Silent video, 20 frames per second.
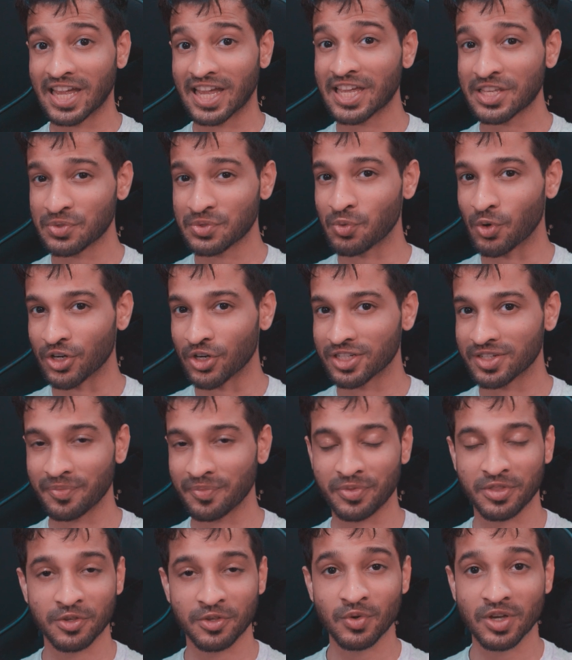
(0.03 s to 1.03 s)
Guess what?
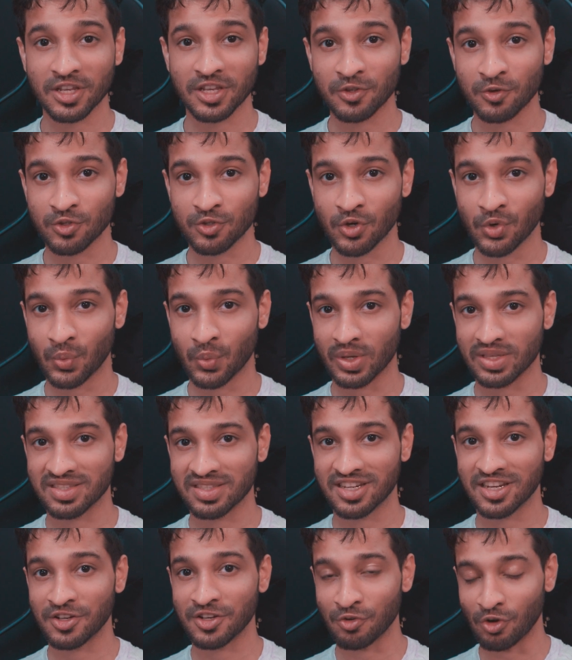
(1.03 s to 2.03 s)
You can use your
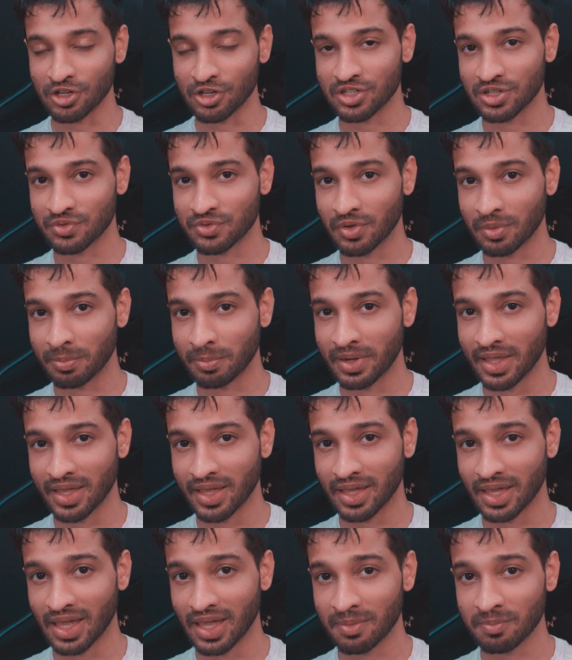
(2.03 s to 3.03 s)
Quest three not just for
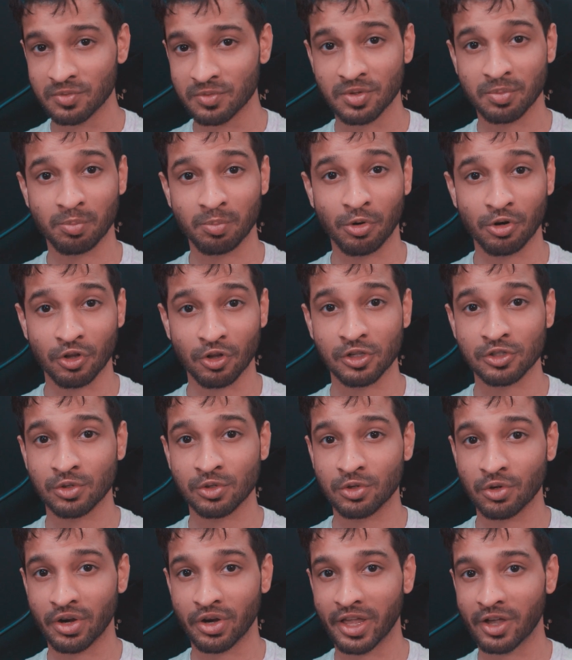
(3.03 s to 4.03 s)
playing games, but
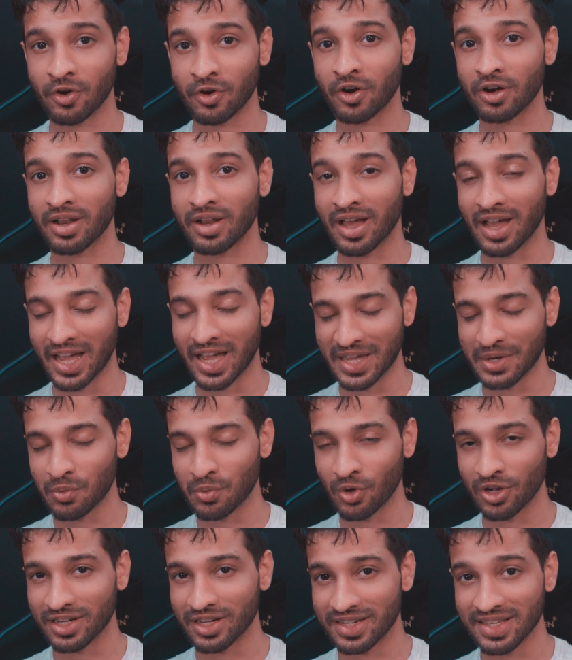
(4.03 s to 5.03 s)
also to record high
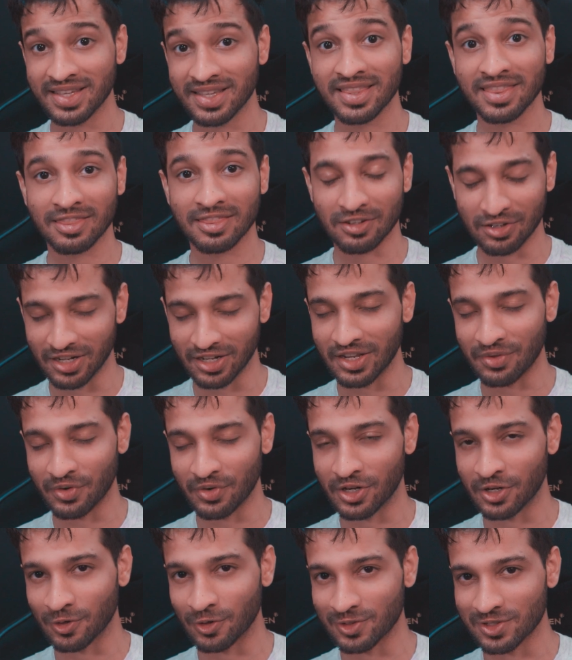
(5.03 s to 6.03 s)
quality three D
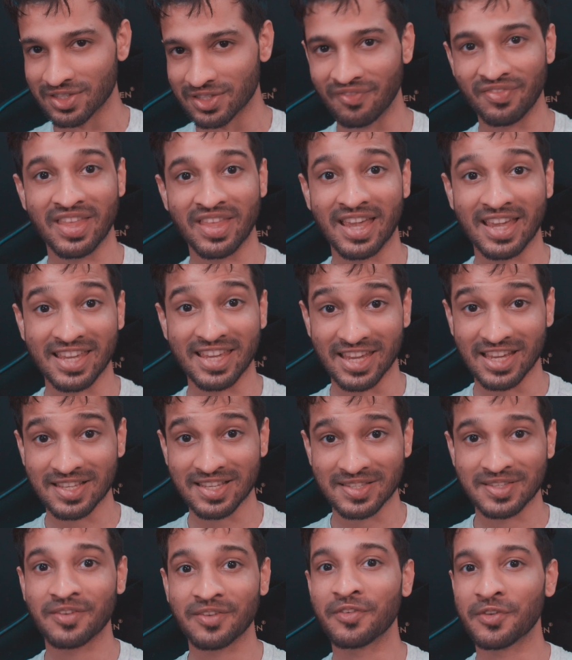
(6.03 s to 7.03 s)
videos.
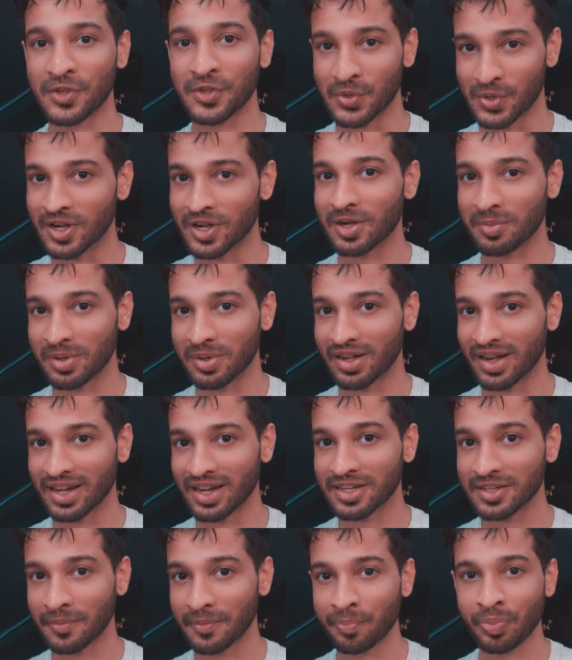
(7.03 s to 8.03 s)
Yes, you heard me
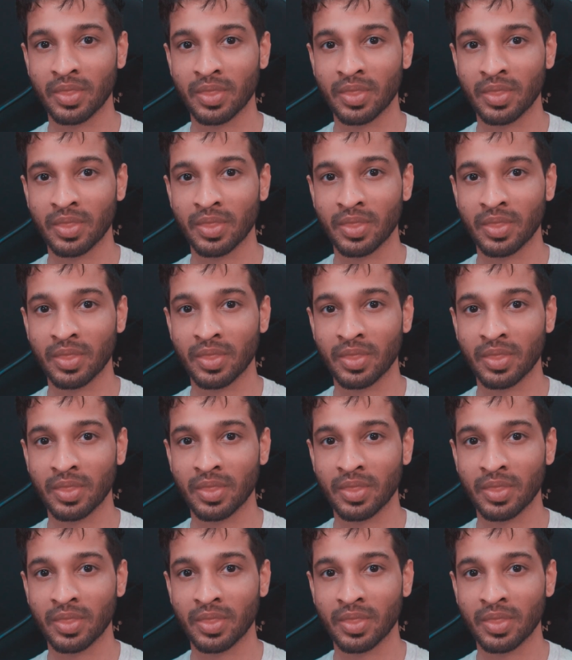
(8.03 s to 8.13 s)
right.